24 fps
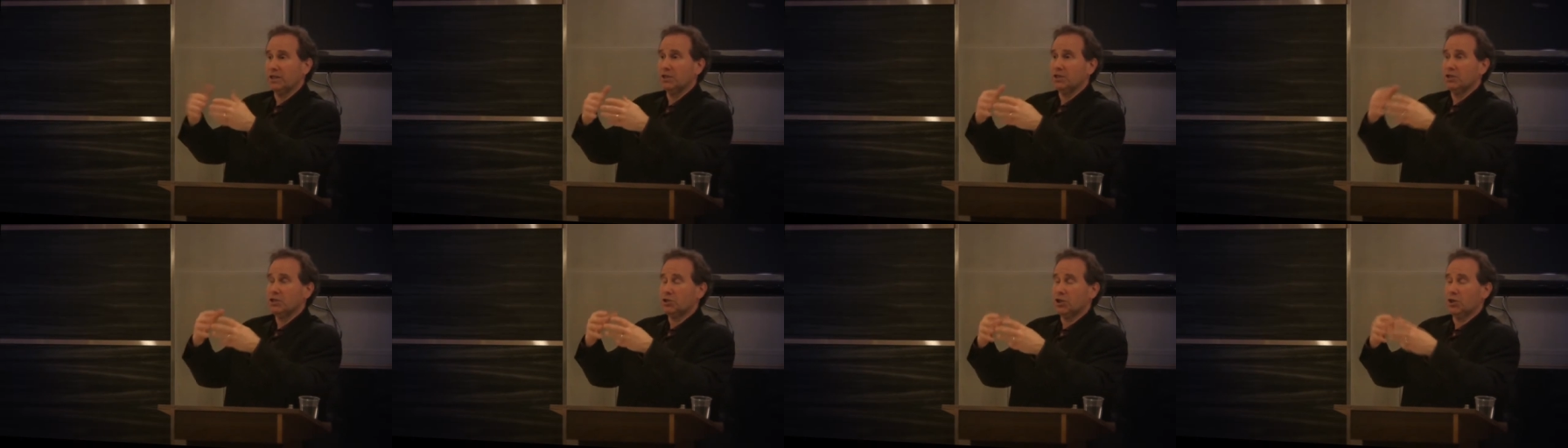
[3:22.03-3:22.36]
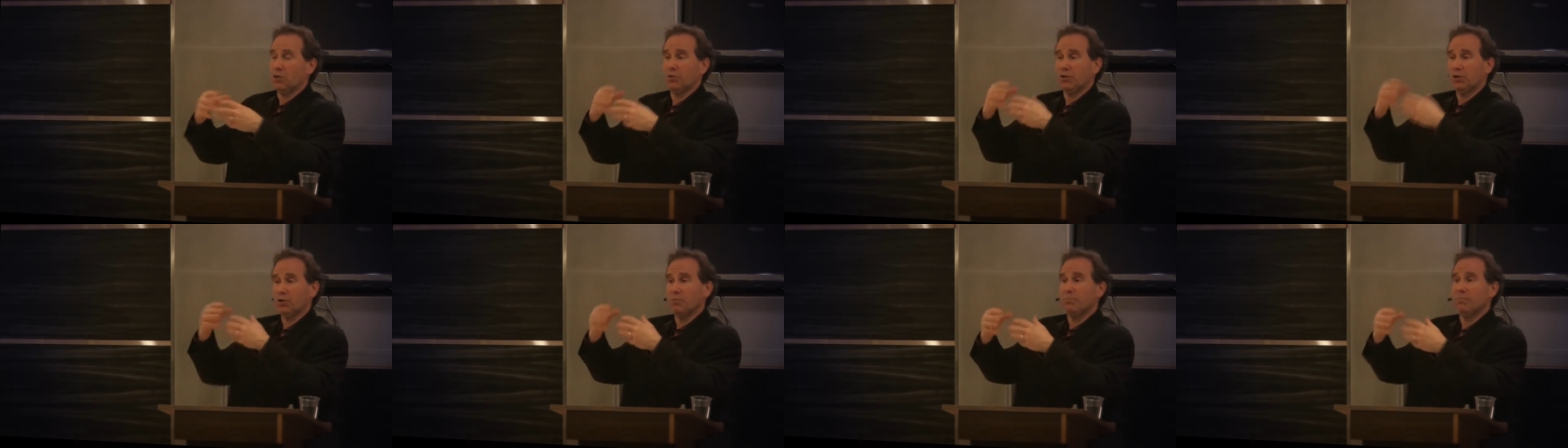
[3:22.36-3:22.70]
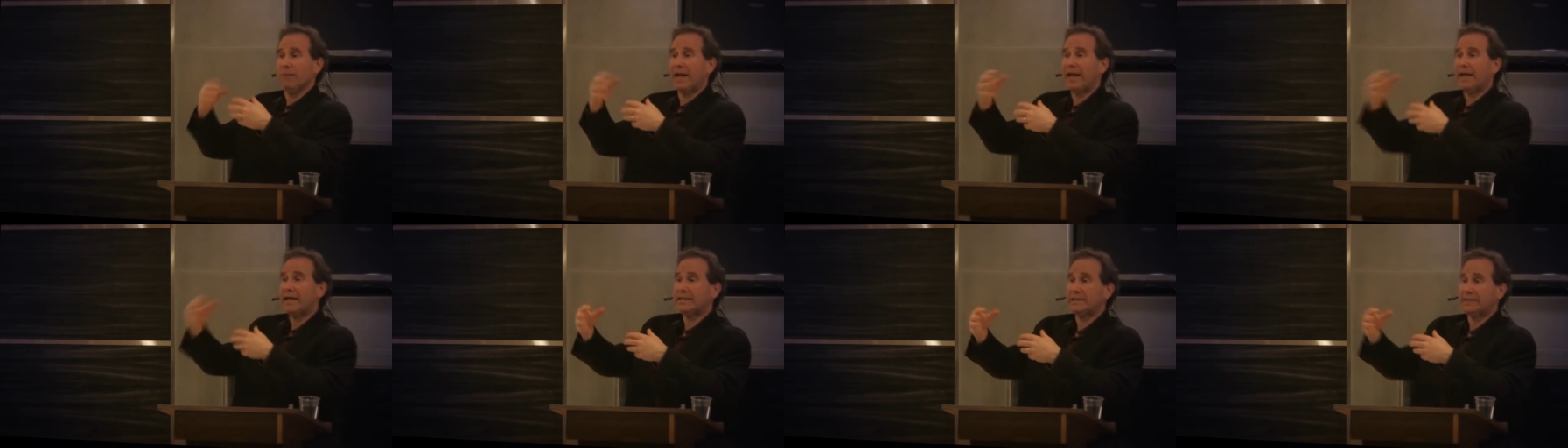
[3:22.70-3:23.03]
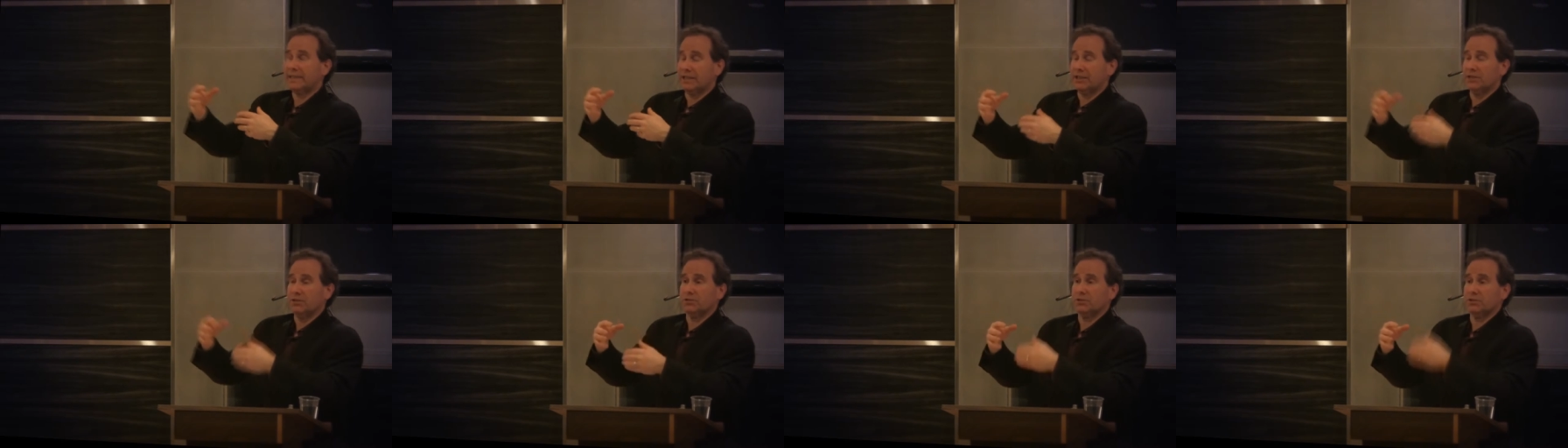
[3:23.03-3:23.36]
so when you make
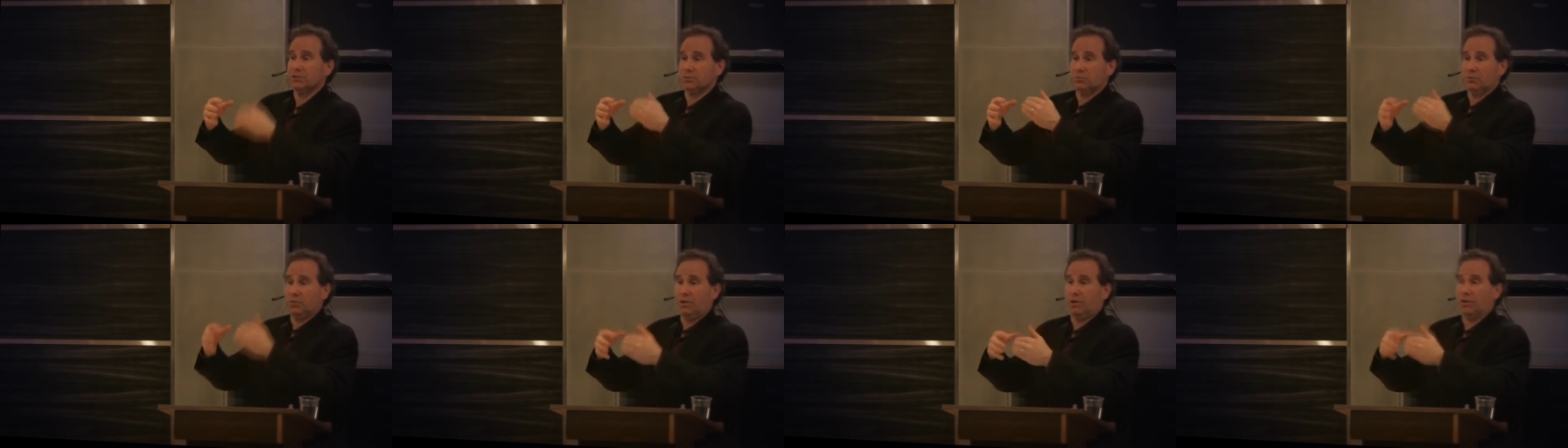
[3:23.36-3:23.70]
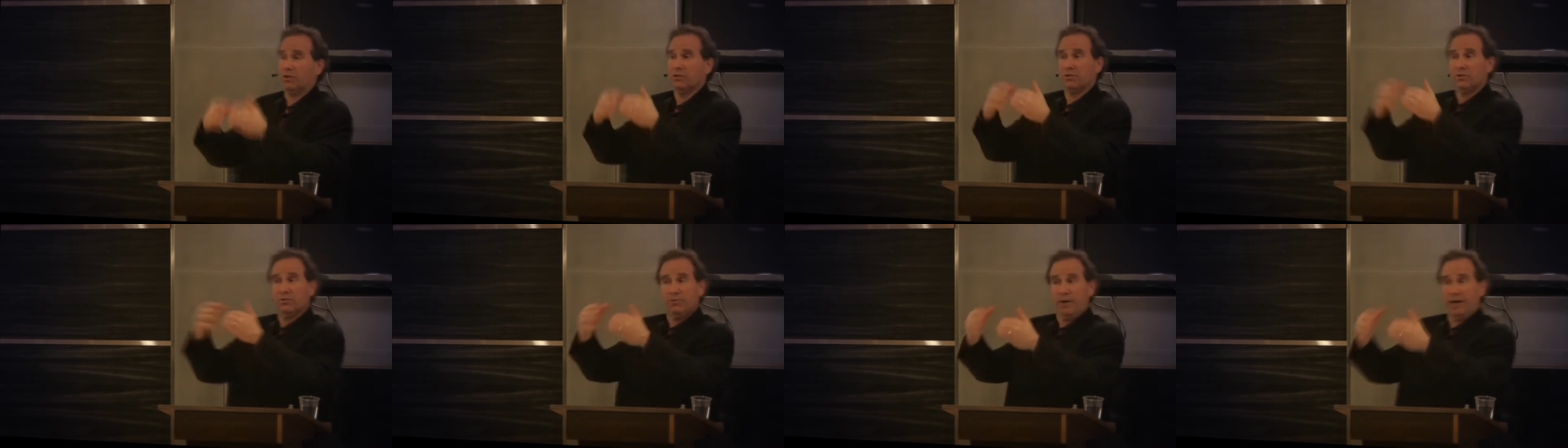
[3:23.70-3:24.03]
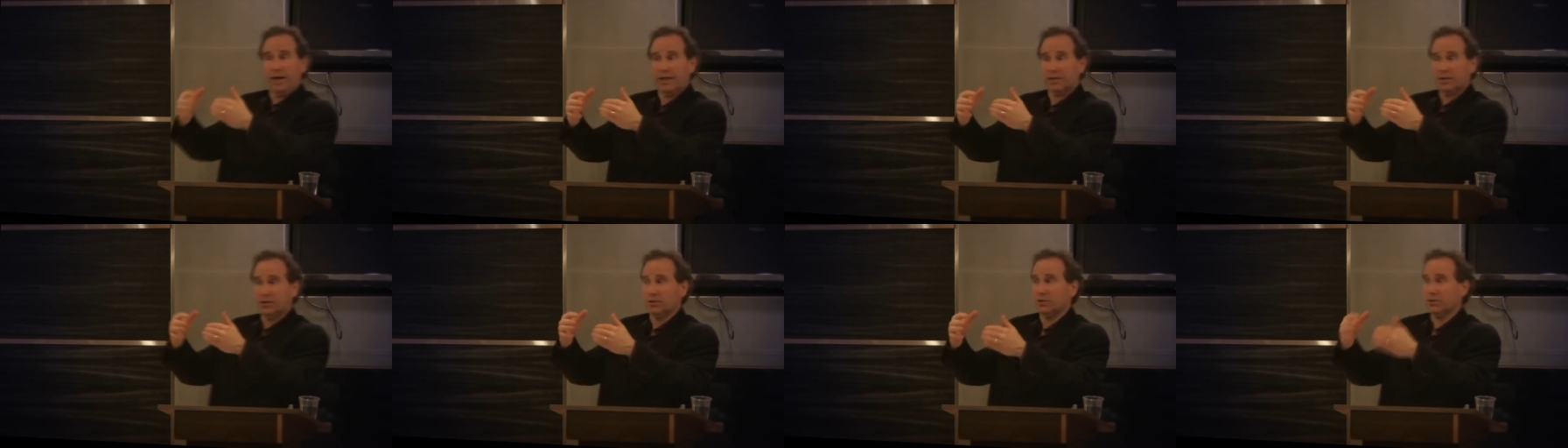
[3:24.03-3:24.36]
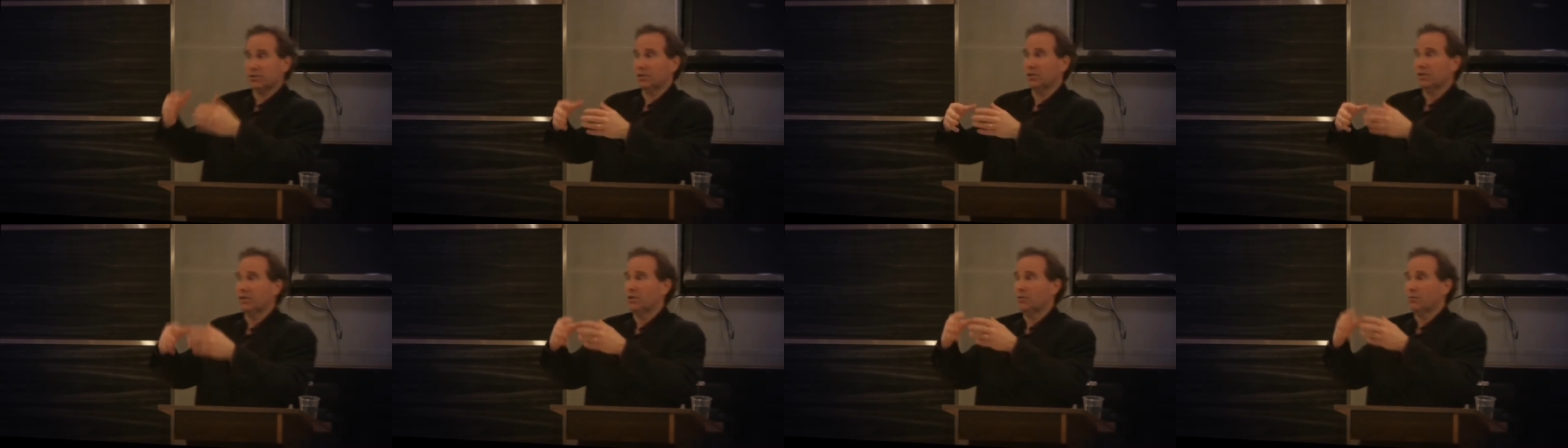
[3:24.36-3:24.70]
deals with the
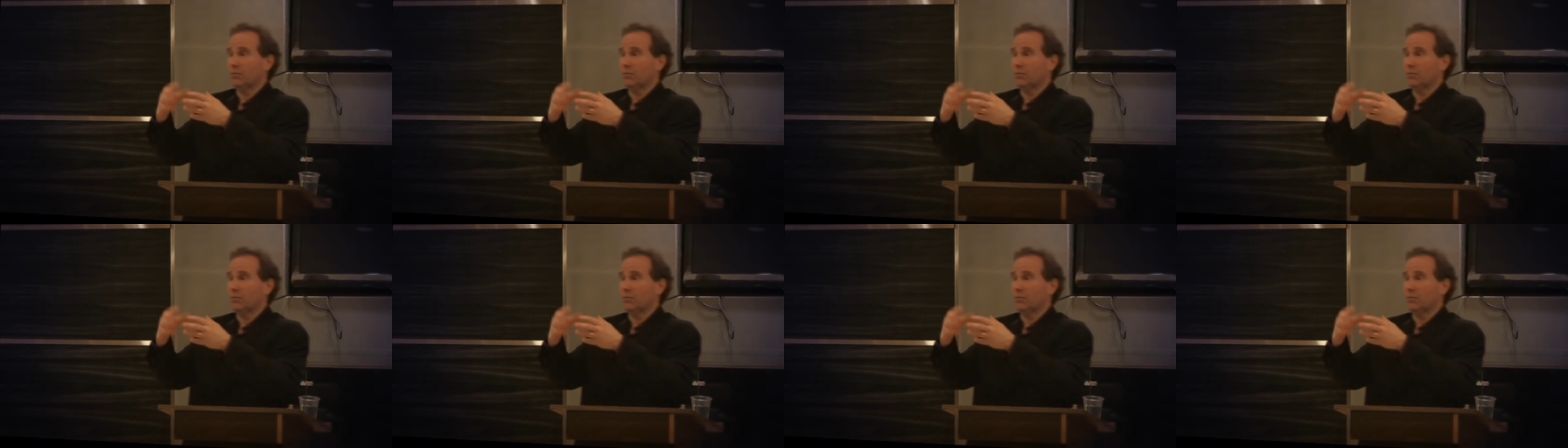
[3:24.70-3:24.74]
director,